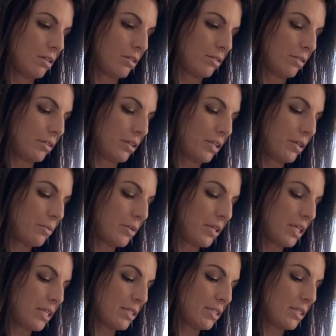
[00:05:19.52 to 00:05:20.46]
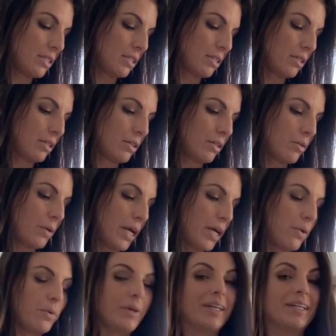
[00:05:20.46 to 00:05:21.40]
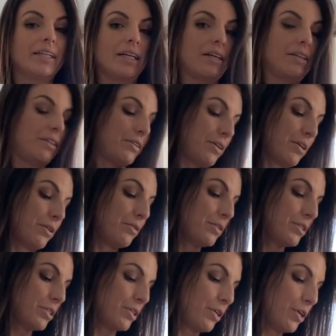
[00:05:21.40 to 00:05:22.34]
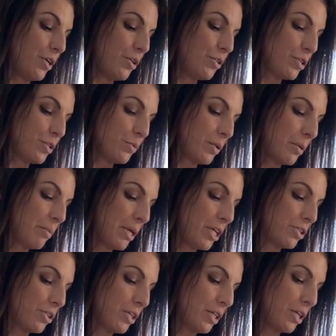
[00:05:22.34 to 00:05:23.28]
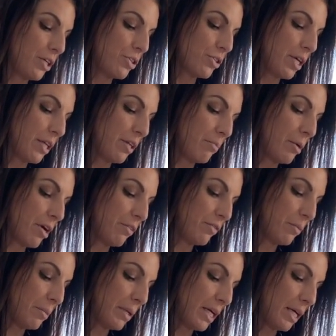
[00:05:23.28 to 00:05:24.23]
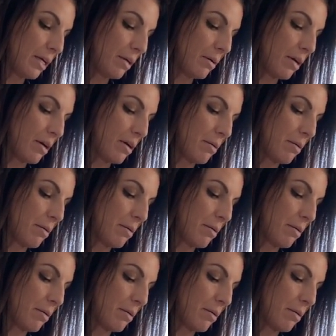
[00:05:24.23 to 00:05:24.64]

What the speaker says: So the thing with these is they're quite oily on their own, so you just wanna make sure that you dry them off a bit,